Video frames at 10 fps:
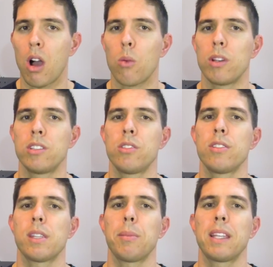I wanted to do
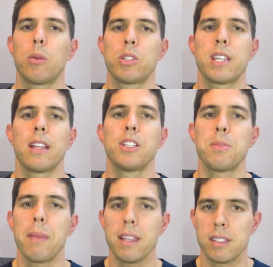something that would challenge
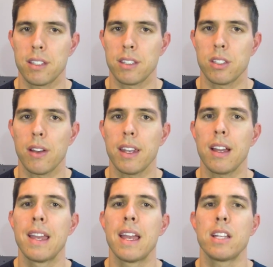me as the designer
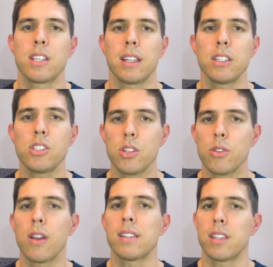and challenge you
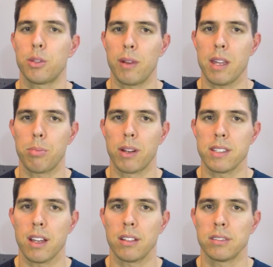as a 3D
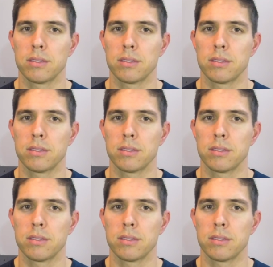printer.